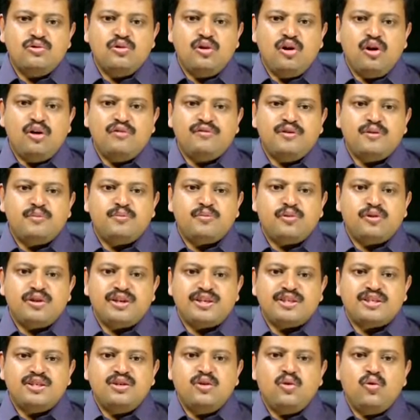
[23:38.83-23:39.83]
offered
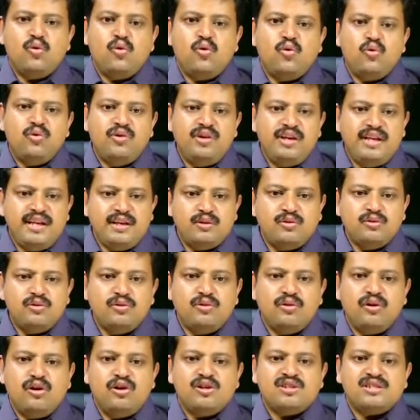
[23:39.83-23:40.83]
protection only to
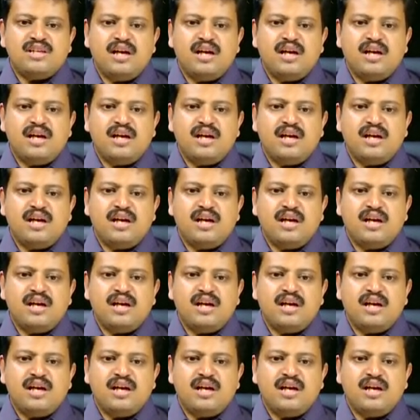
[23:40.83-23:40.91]
laws